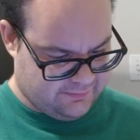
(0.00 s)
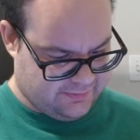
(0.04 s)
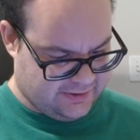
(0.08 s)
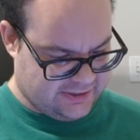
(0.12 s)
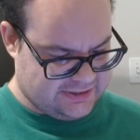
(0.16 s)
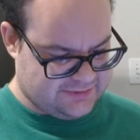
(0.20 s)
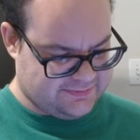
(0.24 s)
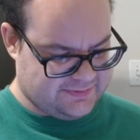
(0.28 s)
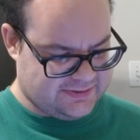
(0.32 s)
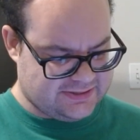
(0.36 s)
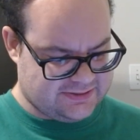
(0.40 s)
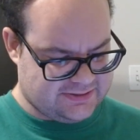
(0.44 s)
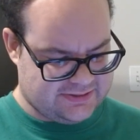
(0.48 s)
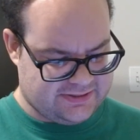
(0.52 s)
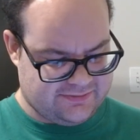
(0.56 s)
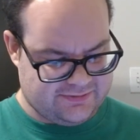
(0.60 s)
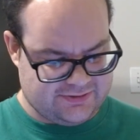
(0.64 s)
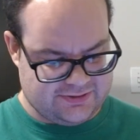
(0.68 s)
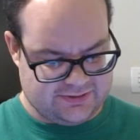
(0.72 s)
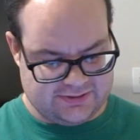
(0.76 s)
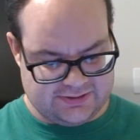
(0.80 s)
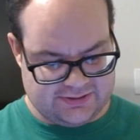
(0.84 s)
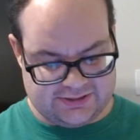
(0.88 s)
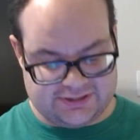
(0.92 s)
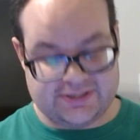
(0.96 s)
but he's been in some
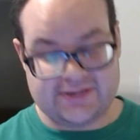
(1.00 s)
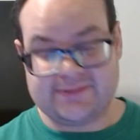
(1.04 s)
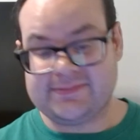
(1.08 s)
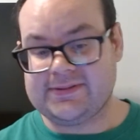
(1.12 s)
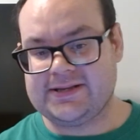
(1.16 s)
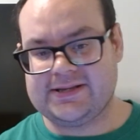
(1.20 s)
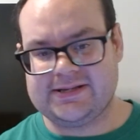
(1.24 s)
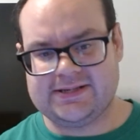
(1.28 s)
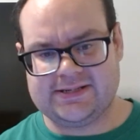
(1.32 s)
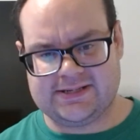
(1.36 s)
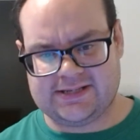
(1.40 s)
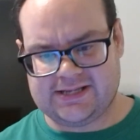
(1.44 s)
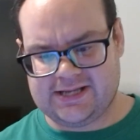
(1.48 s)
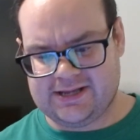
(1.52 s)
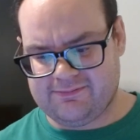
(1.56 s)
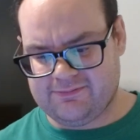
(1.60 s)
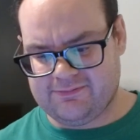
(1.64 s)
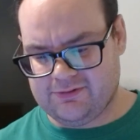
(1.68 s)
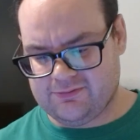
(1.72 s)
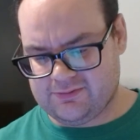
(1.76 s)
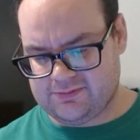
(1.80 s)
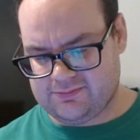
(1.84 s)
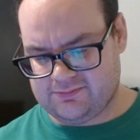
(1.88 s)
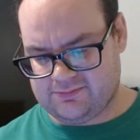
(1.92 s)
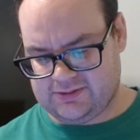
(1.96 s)
TV shows. It's a shame that he didn't
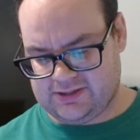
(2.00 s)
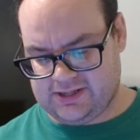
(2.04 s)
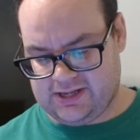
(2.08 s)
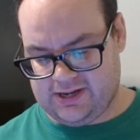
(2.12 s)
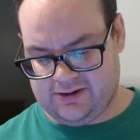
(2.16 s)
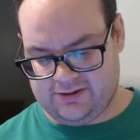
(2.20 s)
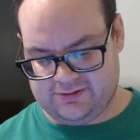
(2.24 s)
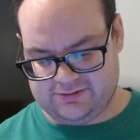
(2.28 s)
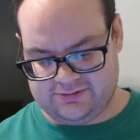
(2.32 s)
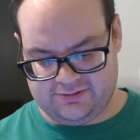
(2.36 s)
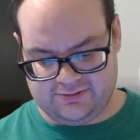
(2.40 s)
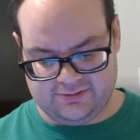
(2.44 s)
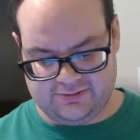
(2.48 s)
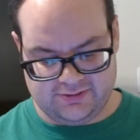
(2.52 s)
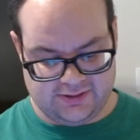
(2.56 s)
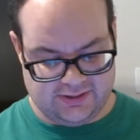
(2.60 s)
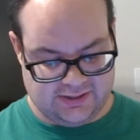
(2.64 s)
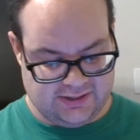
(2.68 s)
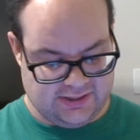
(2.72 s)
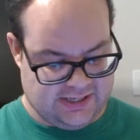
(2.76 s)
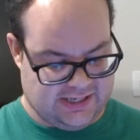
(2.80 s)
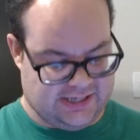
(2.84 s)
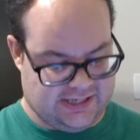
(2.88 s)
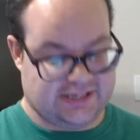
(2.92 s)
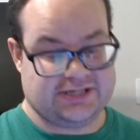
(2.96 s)
keep doing the character.
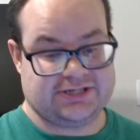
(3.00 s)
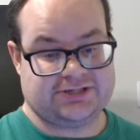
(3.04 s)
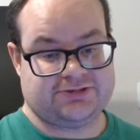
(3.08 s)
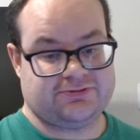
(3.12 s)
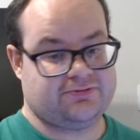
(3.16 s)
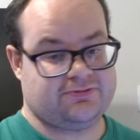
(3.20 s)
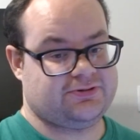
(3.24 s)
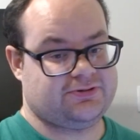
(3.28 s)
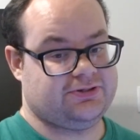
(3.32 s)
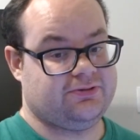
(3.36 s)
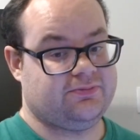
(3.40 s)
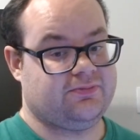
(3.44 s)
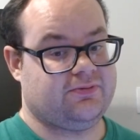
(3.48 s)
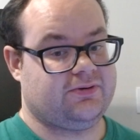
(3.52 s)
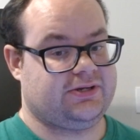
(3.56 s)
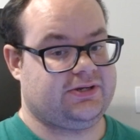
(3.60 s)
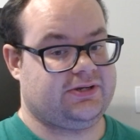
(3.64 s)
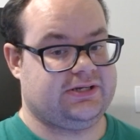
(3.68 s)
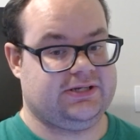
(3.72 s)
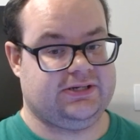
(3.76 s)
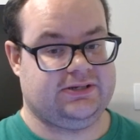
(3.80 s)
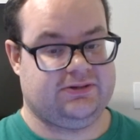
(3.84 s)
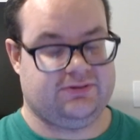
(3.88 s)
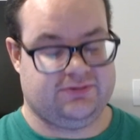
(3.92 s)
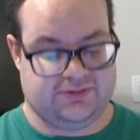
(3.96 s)
I guess George Newbern
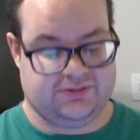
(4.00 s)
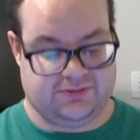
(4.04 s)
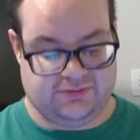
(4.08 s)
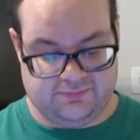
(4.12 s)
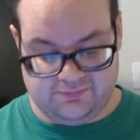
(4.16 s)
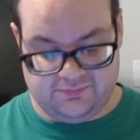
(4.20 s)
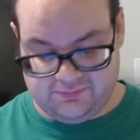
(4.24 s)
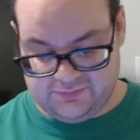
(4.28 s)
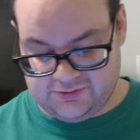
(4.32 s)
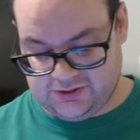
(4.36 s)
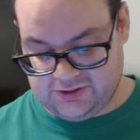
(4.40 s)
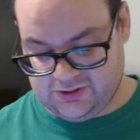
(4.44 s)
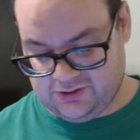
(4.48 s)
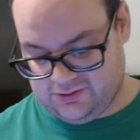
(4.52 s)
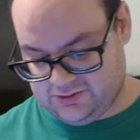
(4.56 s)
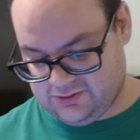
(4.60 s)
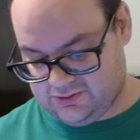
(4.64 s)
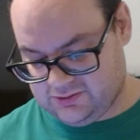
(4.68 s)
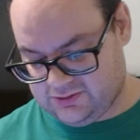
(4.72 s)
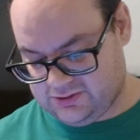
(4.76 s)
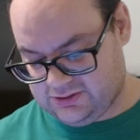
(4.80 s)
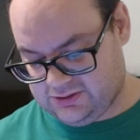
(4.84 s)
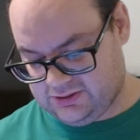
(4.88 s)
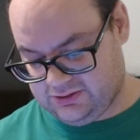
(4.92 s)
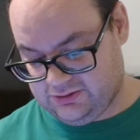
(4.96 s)
continues
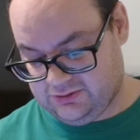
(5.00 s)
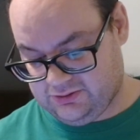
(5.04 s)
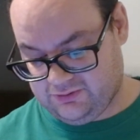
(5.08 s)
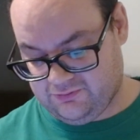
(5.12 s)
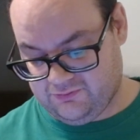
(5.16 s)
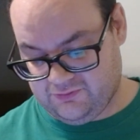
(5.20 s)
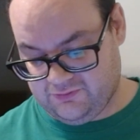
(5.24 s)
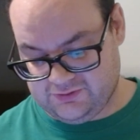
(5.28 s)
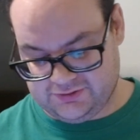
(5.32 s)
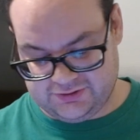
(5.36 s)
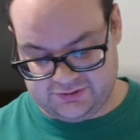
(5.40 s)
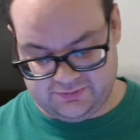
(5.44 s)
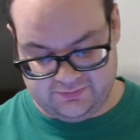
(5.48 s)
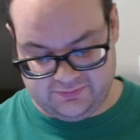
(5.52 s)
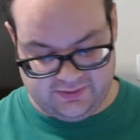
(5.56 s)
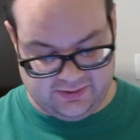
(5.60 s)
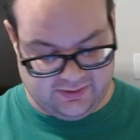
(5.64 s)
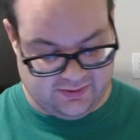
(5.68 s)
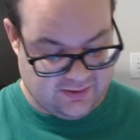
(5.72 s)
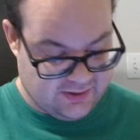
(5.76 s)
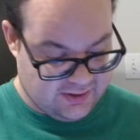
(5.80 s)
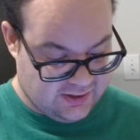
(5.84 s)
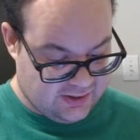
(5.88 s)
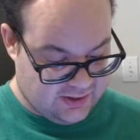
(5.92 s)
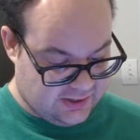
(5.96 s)
to do the voice of
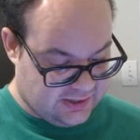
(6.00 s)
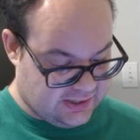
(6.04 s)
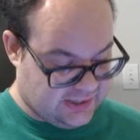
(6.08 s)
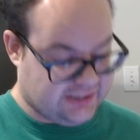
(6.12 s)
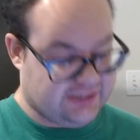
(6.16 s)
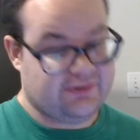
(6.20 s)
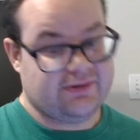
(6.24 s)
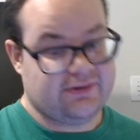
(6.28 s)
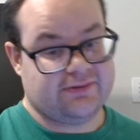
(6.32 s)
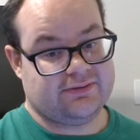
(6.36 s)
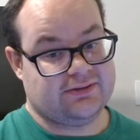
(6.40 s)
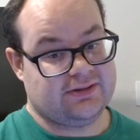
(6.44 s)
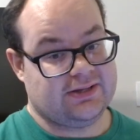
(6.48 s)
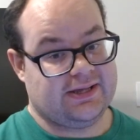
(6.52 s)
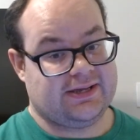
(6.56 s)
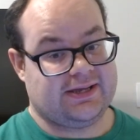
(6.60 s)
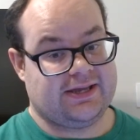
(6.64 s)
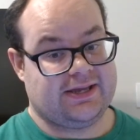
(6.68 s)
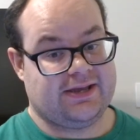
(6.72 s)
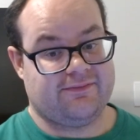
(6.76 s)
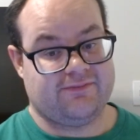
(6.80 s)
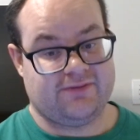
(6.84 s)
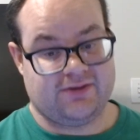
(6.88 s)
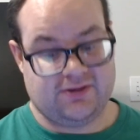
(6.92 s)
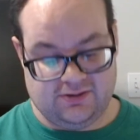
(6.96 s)
Superman, and you have to
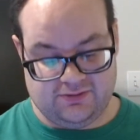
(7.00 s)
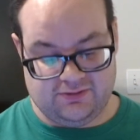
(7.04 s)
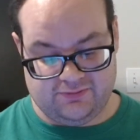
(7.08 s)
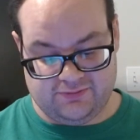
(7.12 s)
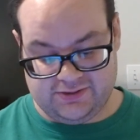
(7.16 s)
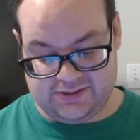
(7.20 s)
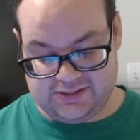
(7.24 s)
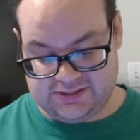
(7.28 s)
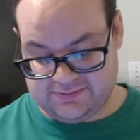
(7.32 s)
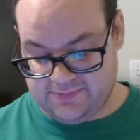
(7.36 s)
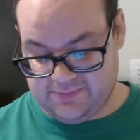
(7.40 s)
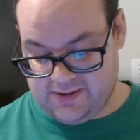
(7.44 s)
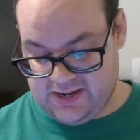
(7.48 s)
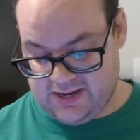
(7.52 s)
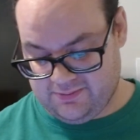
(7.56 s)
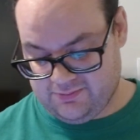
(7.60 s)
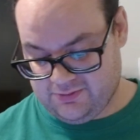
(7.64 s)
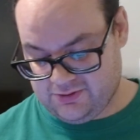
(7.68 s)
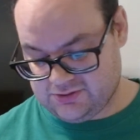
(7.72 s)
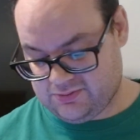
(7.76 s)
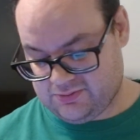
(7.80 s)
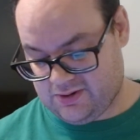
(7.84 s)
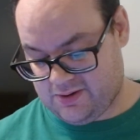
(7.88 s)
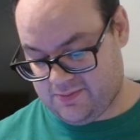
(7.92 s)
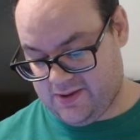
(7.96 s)
let Kevin Conroy as
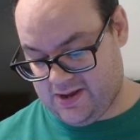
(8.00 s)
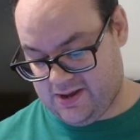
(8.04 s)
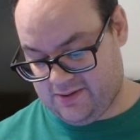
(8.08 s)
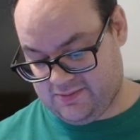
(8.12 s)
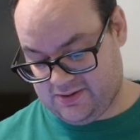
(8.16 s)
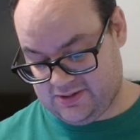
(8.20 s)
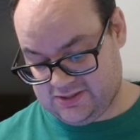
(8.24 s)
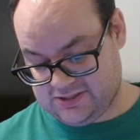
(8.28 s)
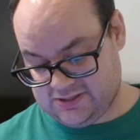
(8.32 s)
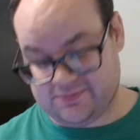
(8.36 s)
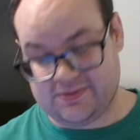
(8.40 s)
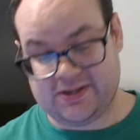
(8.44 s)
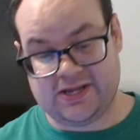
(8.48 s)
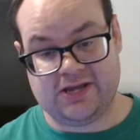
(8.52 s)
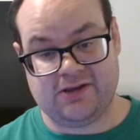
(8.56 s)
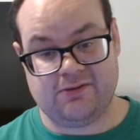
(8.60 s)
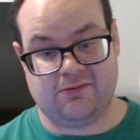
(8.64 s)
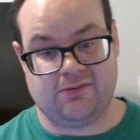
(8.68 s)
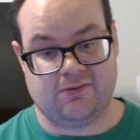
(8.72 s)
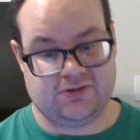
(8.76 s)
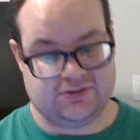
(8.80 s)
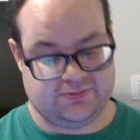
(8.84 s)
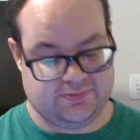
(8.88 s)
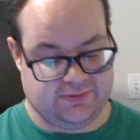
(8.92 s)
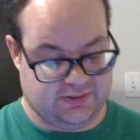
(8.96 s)
Bruce Wayne Batman. To me, he
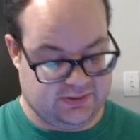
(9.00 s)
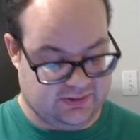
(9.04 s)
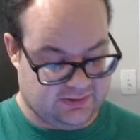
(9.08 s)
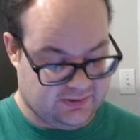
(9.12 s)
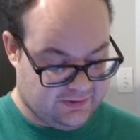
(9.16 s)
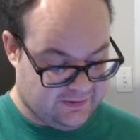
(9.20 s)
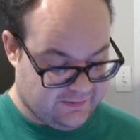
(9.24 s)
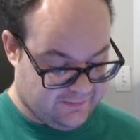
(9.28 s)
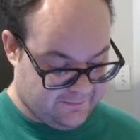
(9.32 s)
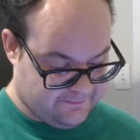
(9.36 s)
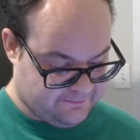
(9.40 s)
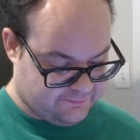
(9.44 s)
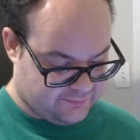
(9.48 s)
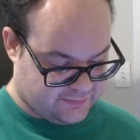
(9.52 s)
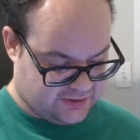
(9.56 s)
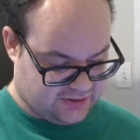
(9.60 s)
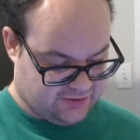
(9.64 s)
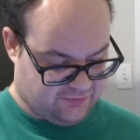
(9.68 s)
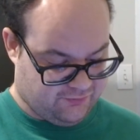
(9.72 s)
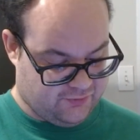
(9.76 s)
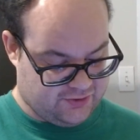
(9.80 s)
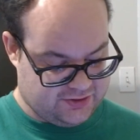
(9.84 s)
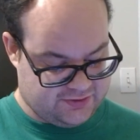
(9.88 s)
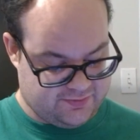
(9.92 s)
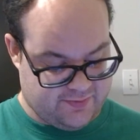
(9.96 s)
will always be
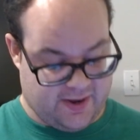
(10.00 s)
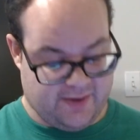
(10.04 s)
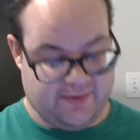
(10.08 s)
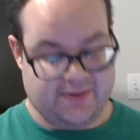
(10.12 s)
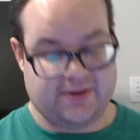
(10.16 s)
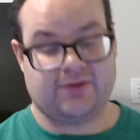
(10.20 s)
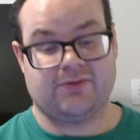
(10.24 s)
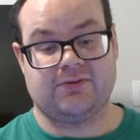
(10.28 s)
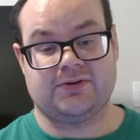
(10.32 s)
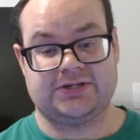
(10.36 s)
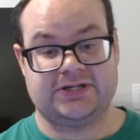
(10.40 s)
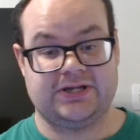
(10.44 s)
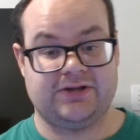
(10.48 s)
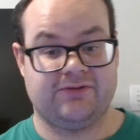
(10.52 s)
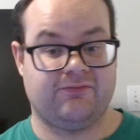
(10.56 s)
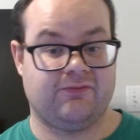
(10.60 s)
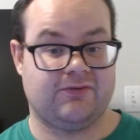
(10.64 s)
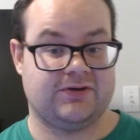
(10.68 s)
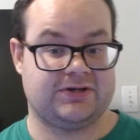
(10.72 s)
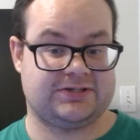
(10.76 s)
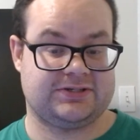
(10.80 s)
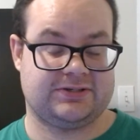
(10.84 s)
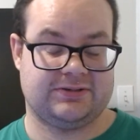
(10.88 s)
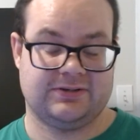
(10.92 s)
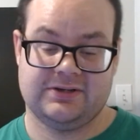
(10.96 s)
the voice of Batman. Of course, he
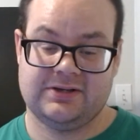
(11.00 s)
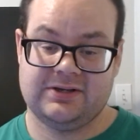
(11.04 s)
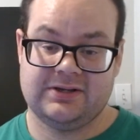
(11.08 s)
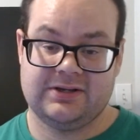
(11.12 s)
voiced